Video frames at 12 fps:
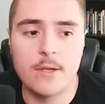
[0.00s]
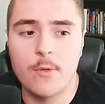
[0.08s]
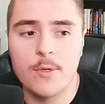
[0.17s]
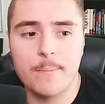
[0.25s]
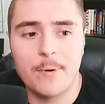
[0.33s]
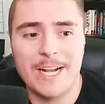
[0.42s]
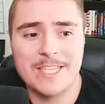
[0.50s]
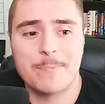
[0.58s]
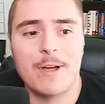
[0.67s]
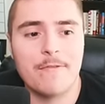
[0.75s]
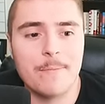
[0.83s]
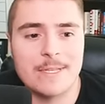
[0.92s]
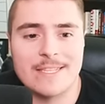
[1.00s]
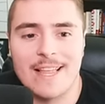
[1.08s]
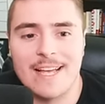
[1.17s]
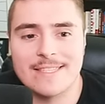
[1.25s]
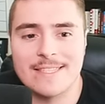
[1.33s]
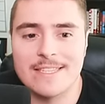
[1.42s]
only bright spot from this
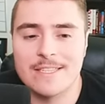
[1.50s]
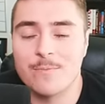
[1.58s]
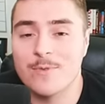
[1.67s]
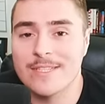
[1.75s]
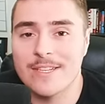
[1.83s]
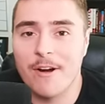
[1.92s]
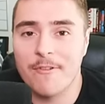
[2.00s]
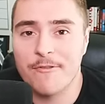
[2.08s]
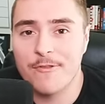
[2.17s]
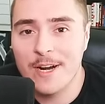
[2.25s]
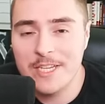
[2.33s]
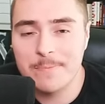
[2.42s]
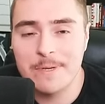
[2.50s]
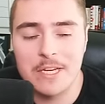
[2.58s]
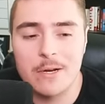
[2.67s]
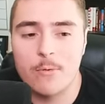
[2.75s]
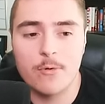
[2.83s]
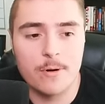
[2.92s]
last season was our freshman
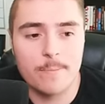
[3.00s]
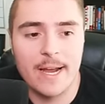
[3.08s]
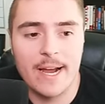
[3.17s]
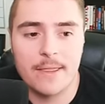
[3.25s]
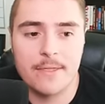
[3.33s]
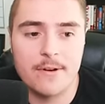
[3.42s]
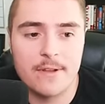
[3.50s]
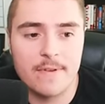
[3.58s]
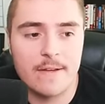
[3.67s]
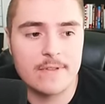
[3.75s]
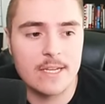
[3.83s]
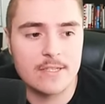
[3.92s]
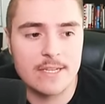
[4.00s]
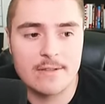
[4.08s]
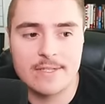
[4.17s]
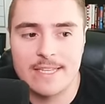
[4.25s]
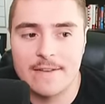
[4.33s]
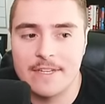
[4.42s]
quarterback 35
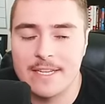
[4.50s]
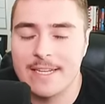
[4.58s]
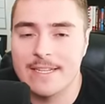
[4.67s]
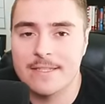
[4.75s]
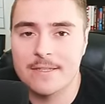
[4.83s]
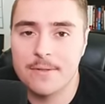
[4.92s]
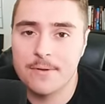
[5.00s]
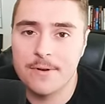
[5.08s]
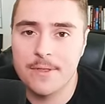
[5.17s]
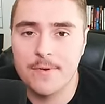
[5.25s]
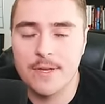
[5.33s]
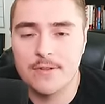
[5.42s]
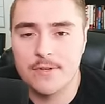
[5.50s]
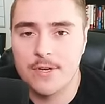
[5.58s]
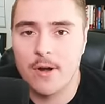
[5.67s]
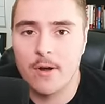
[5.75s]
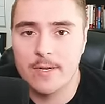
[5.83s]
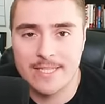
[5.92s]
touchdowns, 7 ints, 3,300
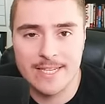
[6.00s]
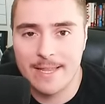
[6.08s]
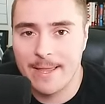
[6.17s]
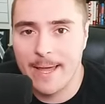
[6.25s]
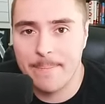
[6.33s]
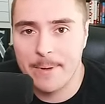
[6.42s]
yards. Not that